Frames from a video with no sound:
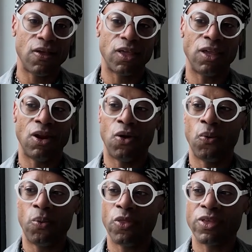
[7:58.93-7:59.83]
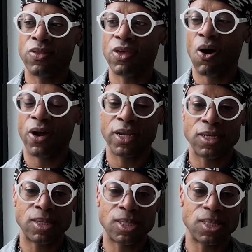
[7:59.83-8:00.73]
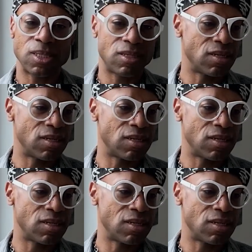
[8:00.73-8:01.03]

You know, the audience